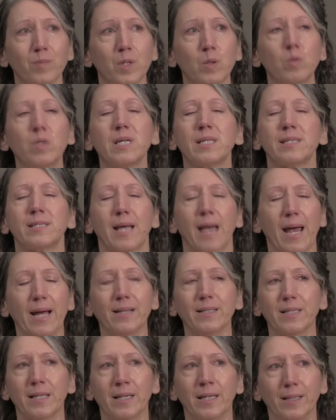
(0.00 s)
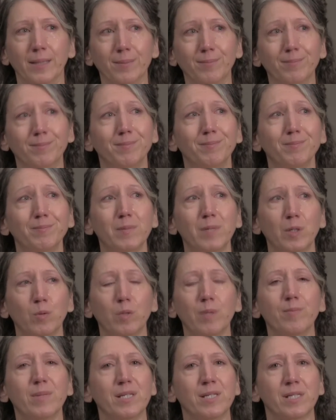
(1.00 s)
We sang to him and
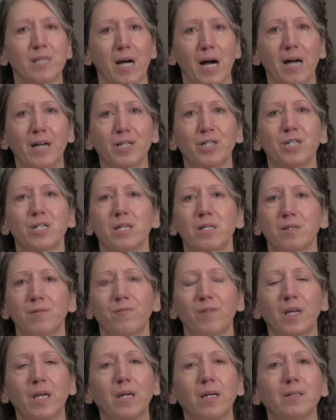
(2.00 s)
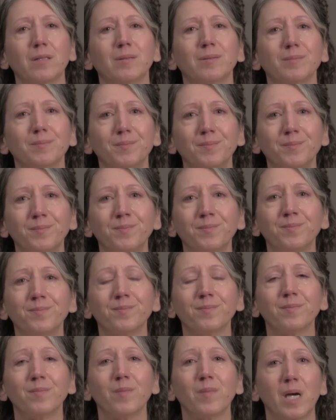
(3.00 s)
we massaged his feet.
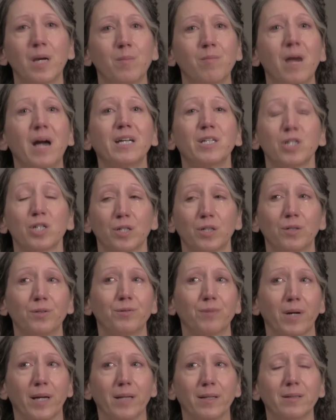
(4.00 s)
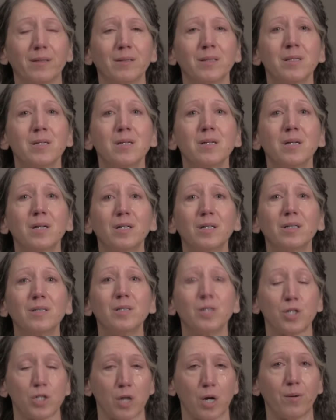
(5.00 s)
And my children
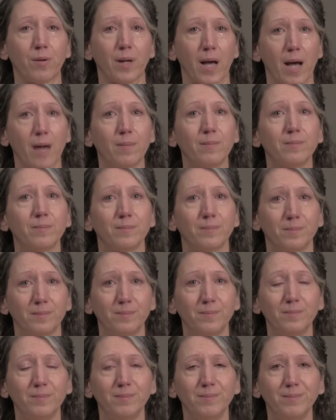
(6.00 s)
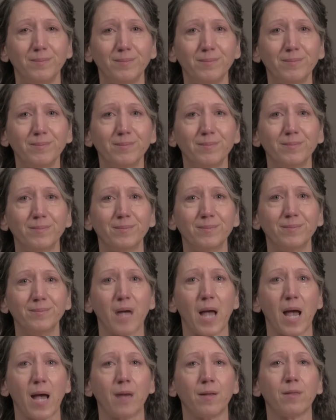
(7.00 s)
showed up
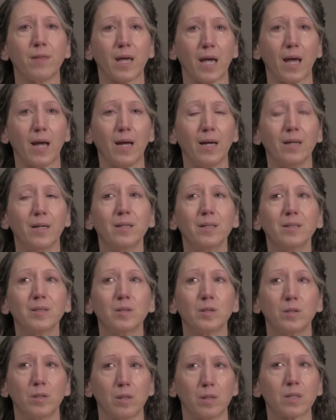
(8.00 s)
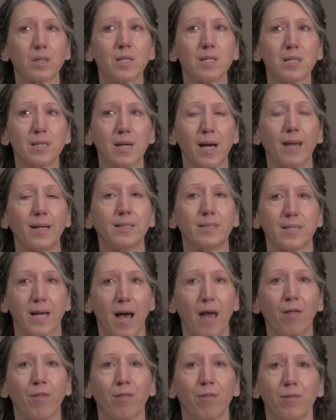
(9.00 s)
and they looked at
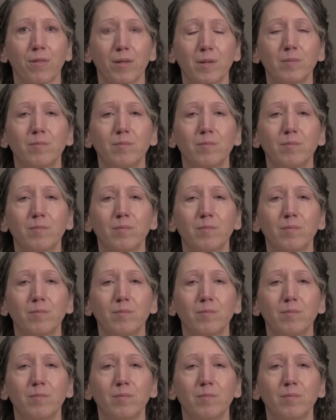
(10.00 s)
death.